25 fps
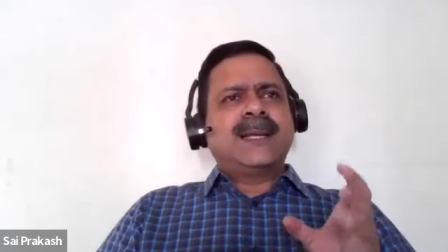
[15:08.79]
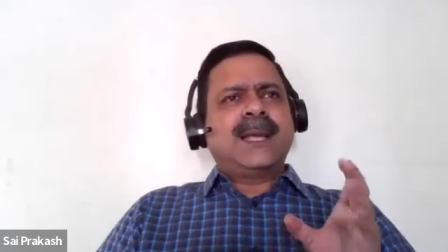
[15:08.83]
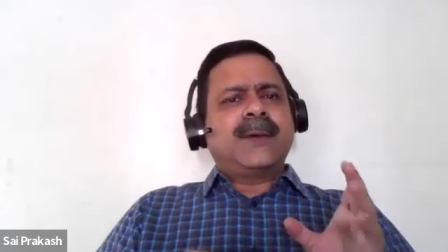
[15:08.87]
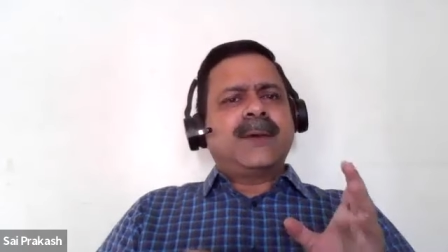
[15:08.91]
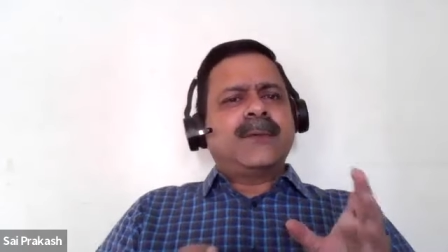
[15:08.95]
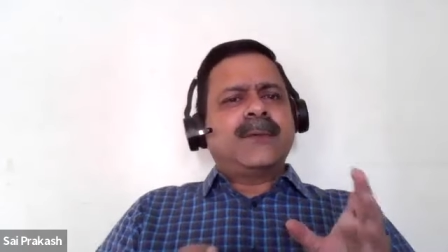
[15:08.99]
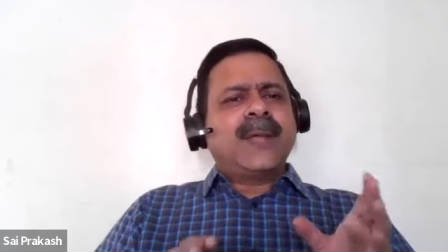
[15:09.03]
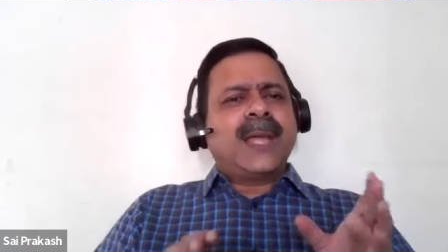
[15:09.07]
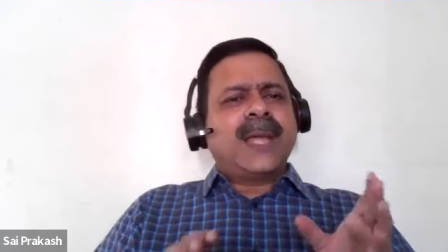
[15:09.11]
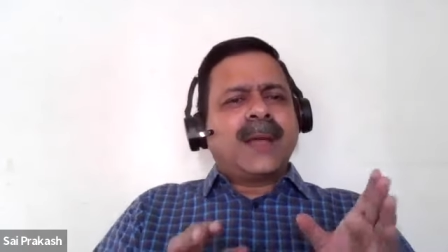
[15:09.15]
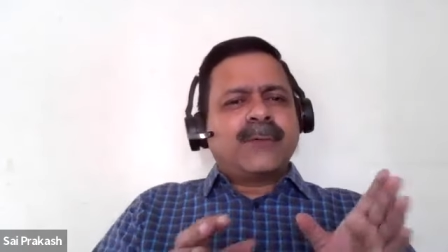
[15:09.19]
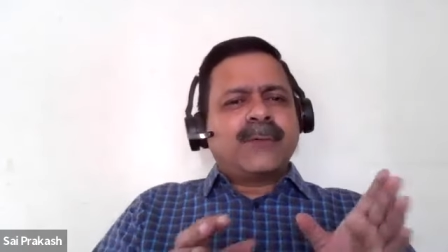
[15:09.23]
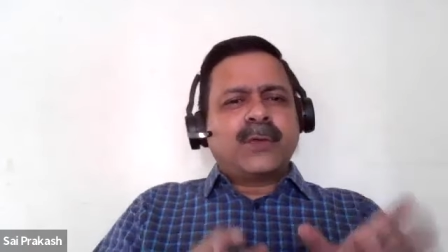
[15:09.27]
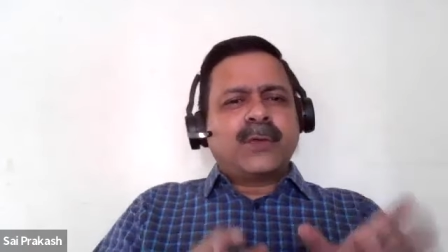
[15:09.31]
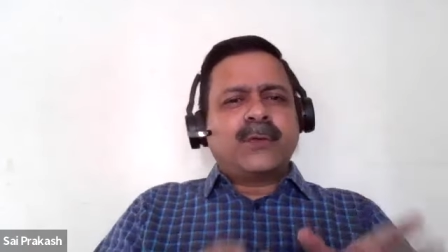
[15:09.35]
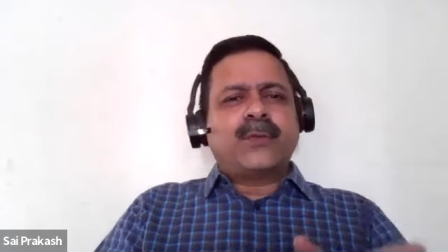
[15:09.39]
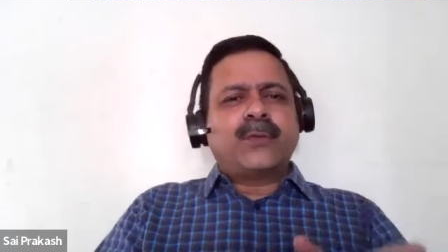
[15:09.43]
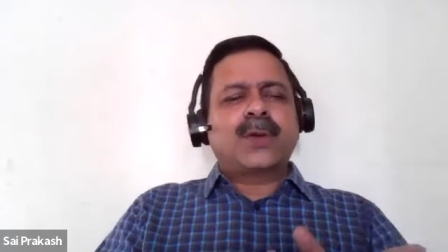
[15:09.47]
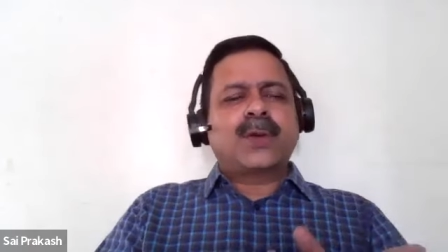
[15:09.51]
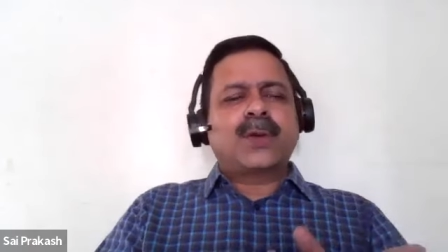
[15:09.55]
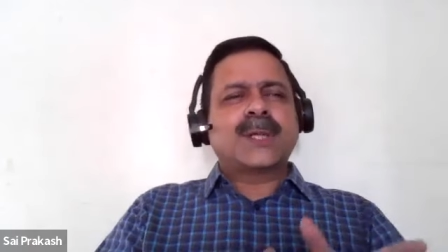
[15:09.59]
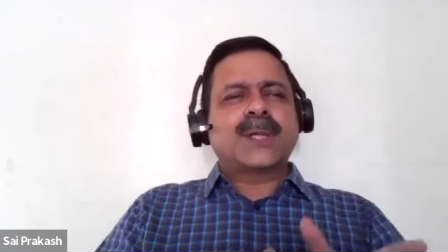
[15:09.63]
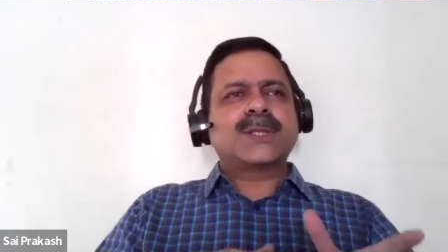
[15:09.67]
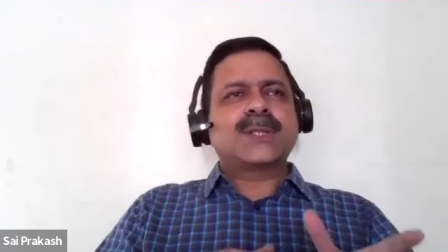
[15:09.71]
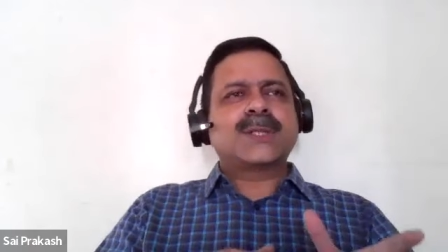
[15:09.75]
yeah, we have to
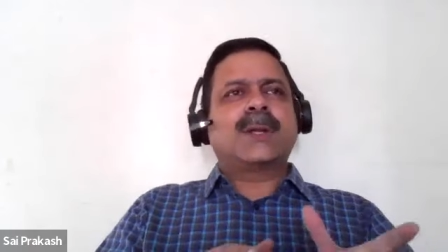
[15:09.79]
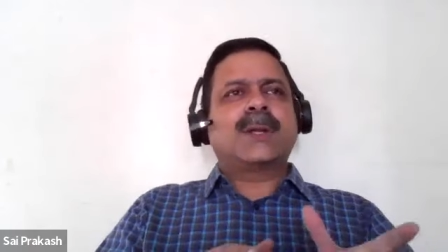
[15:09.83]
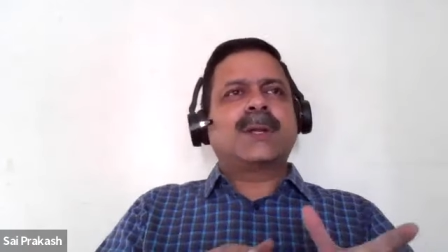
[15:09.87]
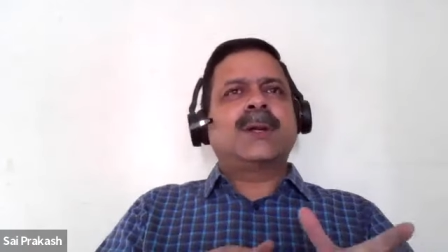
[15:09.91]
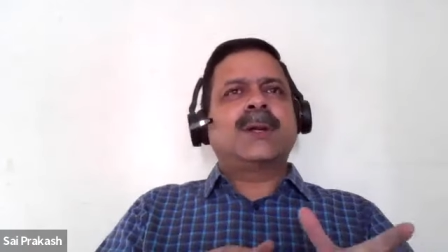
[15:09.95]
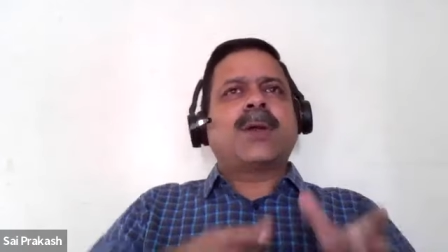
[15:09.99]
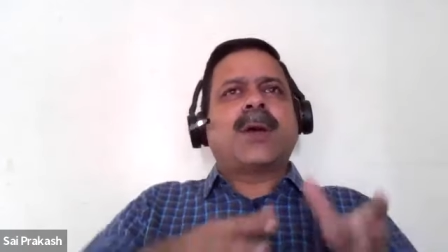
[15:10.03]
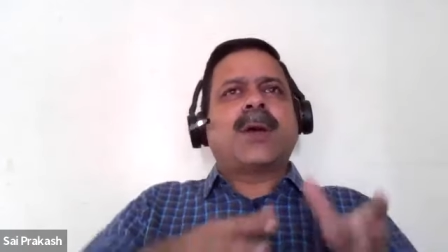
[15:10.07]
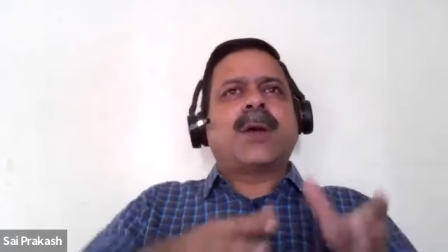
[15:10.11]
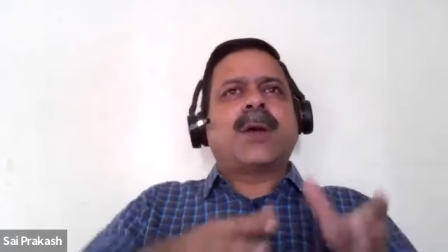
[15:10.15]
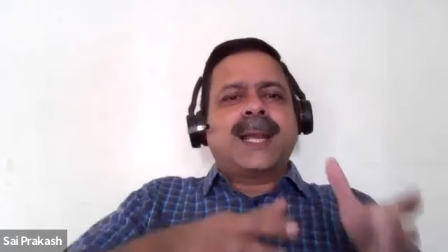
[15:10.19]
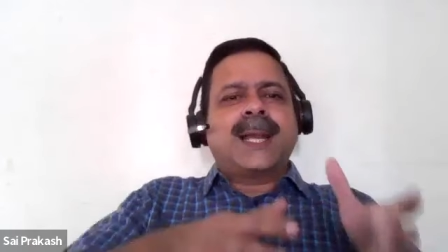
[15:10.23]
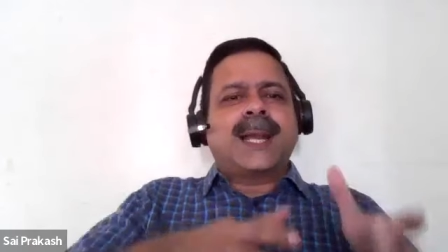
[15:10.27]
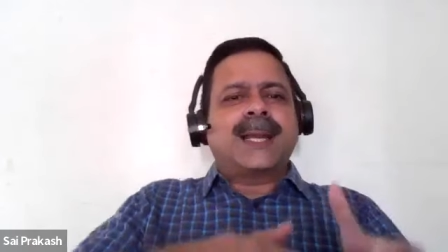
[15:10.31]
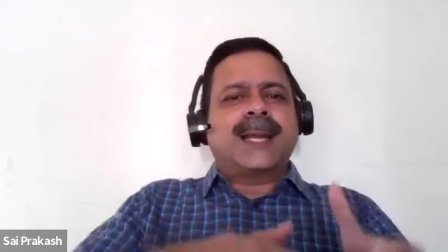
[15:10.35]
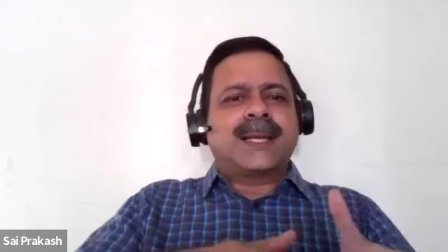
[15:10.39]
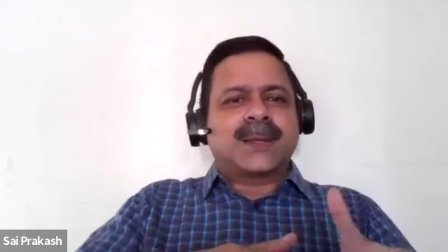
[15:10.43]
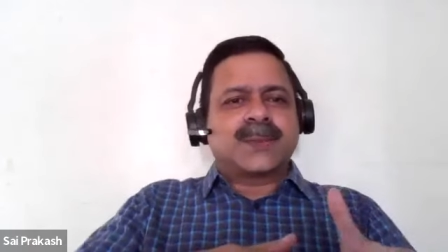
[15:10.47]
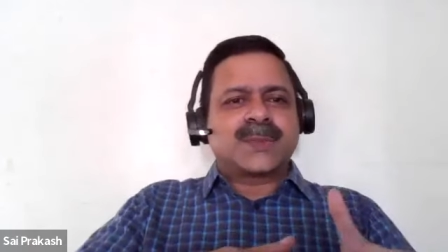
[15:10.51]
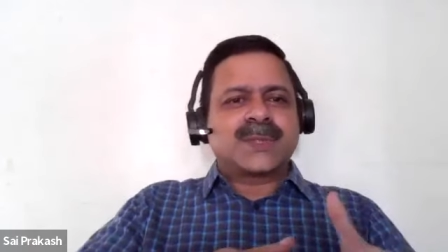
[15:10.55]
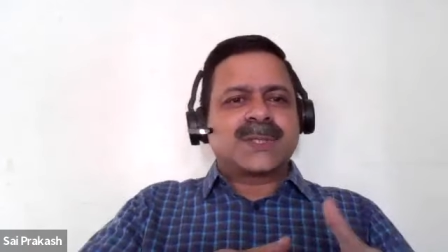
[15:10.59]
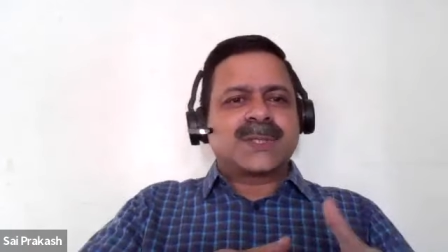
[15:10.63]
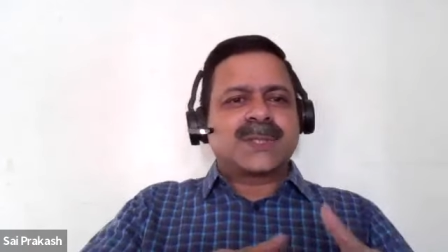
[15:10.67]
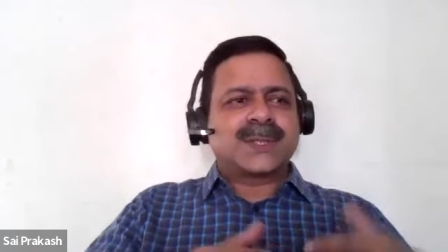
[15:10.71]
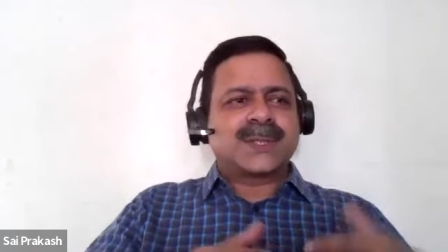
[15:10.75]
focus on toil
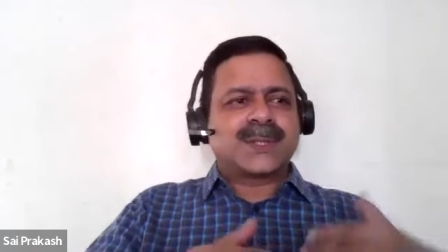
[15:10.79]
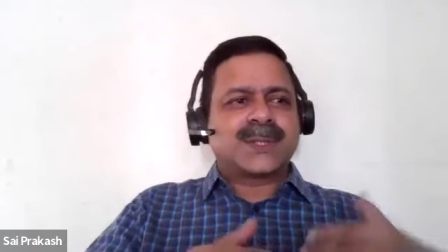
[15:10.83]
items.